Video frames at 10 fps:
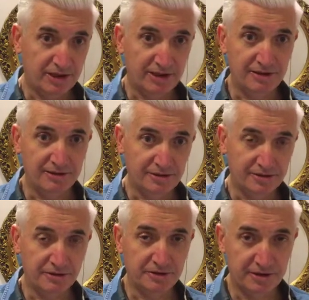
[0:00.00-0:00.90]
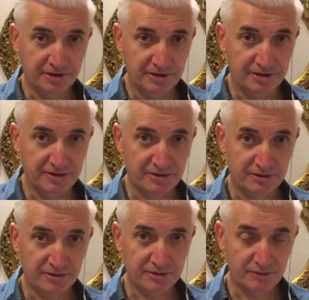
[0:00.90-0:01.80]
hills, rolling hills,
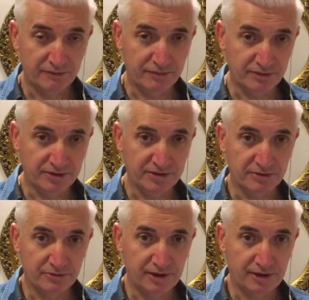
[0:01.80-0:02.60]
lots of forest,